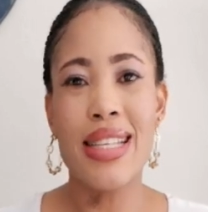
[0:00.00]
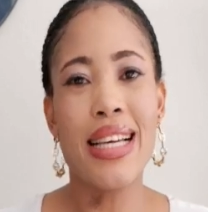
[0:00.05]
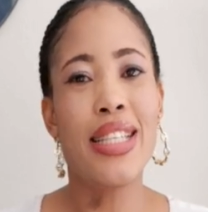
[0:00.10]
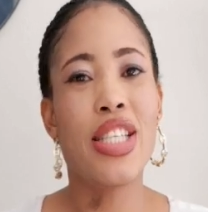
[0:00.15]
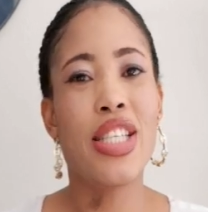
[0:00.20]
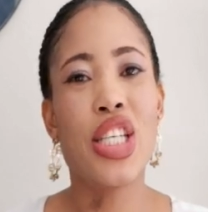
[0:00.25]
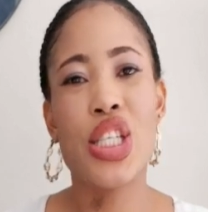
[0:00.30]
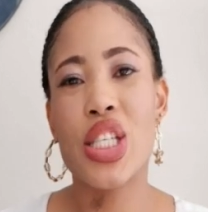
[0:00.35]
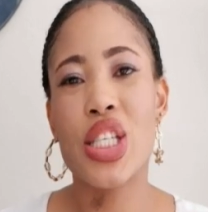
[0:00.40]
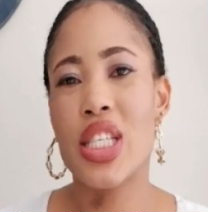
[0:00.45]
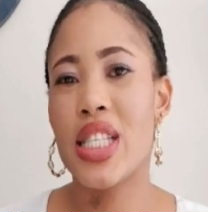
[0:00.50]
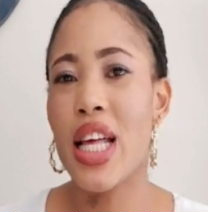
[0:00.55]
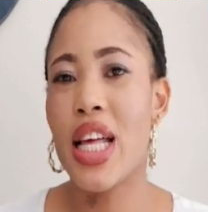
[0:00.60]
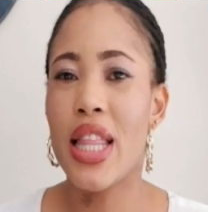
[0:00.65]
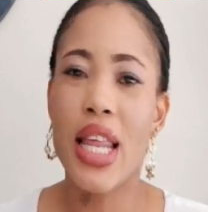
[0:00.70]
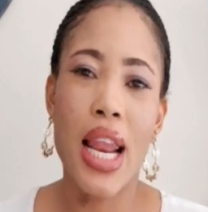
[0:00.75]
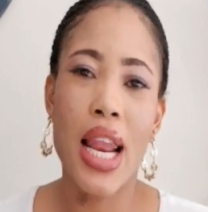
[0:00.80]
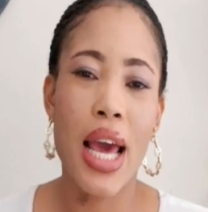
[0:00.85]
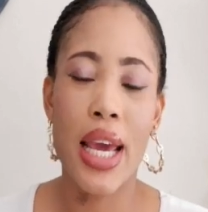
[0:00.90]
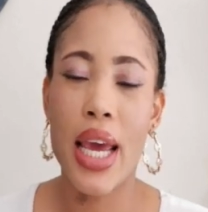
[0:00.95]
the teacher
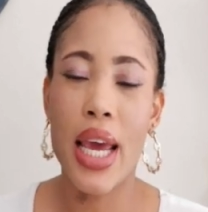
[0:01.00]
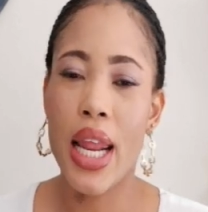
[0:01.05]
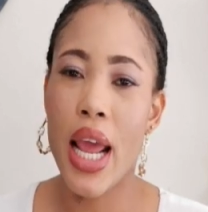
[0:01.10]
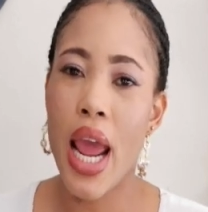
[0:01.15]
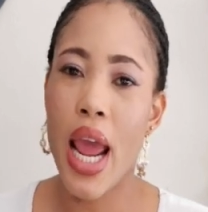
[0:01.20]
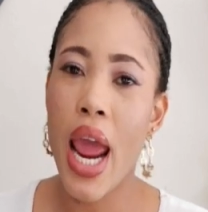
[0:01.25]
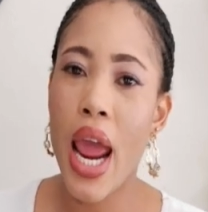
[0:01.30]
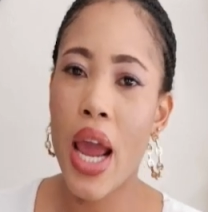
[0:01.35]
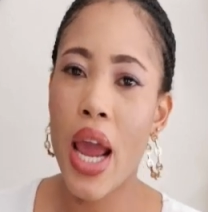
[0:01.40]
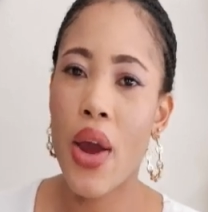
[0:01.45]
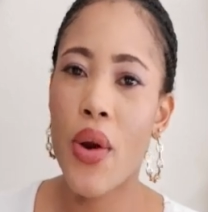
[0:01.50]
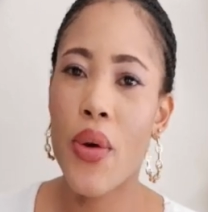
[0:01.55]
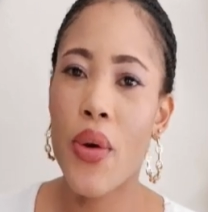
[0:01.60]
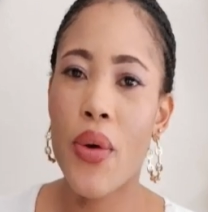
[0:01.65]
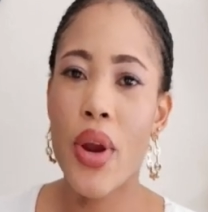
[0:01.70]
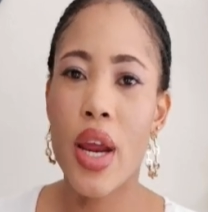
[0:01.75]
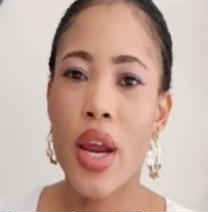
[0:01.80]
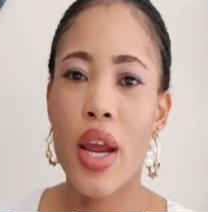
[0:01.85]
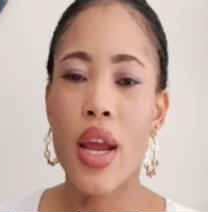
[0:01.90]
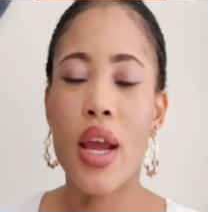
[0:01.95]
started like getting
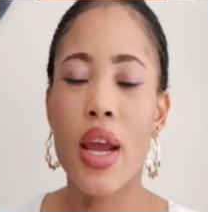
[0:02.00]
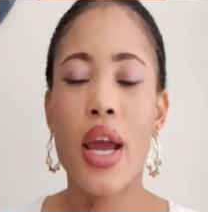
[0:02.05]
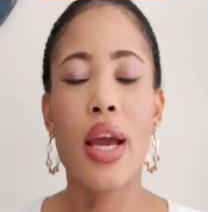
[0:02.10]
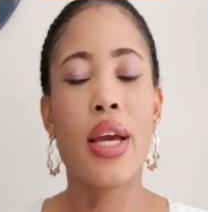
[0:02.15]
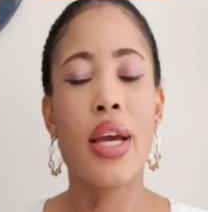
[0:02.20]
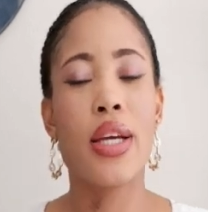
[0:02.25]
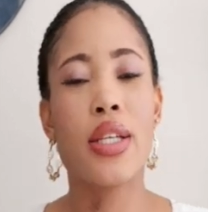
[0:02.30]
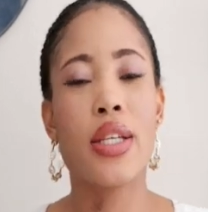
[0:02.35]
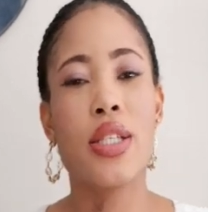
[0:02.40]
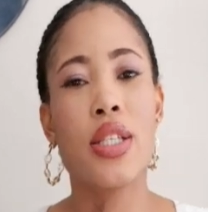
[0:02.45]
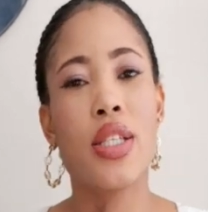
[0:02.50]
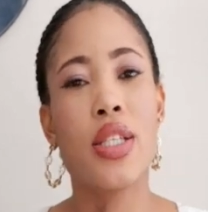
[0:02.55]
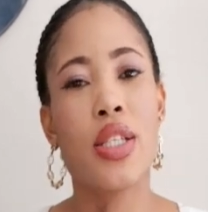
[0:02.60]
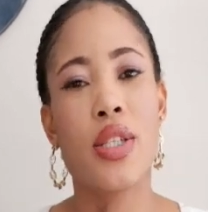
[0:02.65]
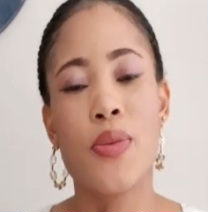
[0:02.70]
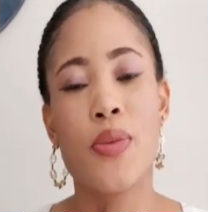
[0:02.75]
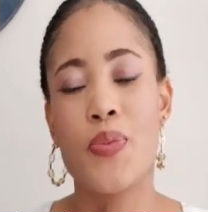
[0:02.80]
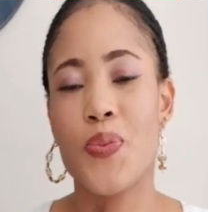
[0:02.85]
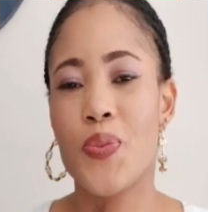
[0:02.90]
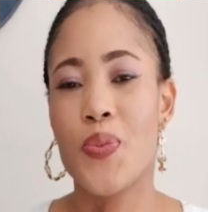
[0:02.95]
angry,
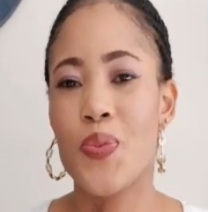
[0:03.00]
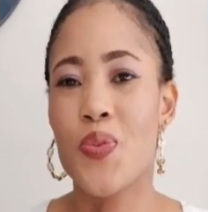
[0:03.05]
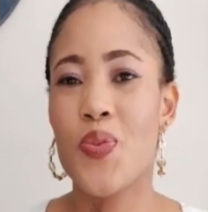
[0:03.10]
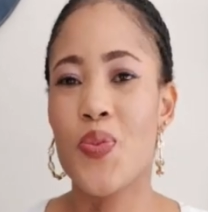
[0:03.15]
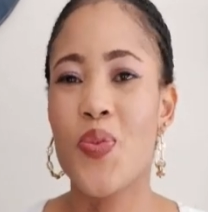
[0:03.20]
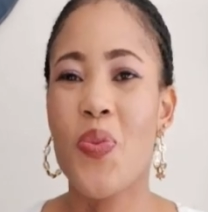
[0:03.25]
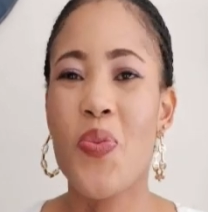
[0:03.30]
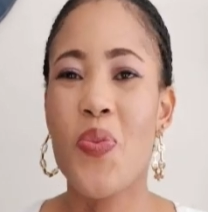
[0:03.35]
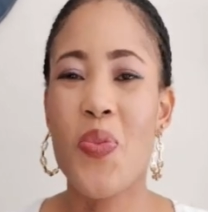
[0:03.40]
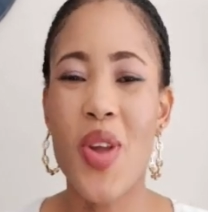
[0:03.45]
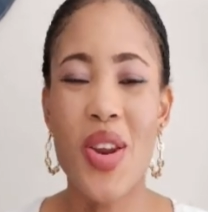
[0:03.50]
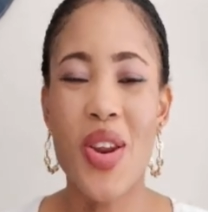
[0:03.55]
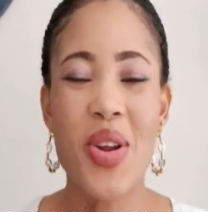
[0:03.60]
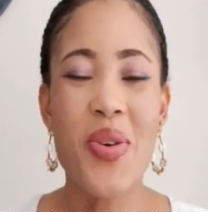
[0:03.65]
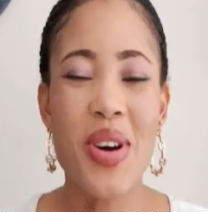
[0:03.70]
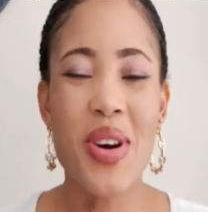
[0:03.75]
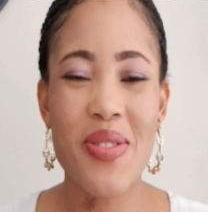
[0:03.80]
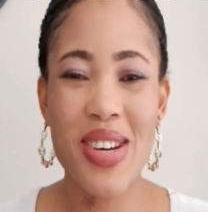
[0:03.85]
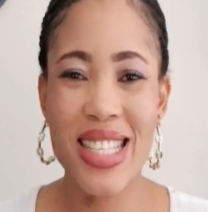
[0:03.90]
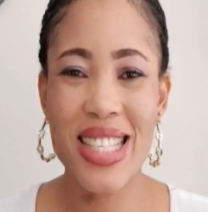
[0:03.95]
and
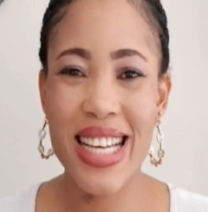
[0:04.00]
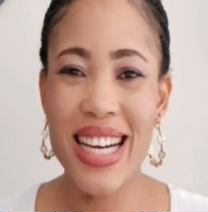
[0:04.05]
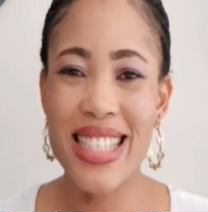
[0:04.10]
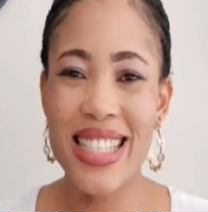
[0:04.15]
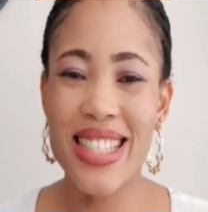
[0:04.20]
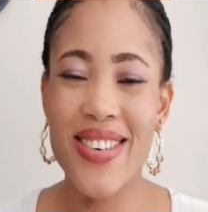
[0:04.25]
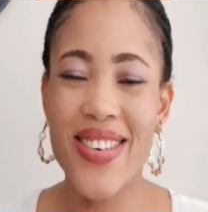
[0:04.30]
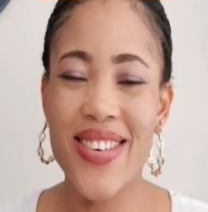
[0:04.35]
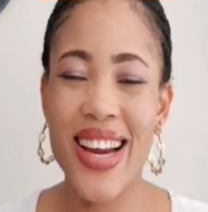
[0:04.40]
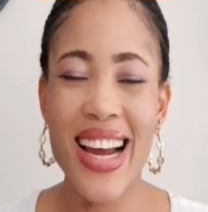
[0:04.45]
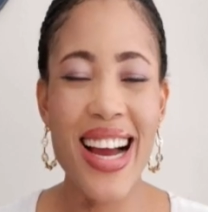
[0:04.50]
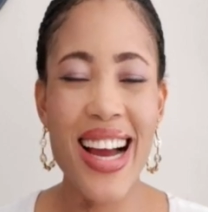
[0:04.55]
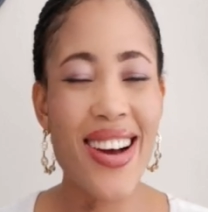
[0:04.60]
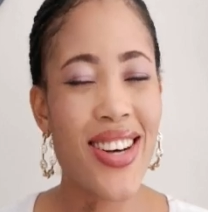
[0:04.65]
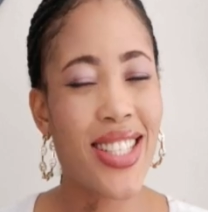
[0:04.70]
no one was answering.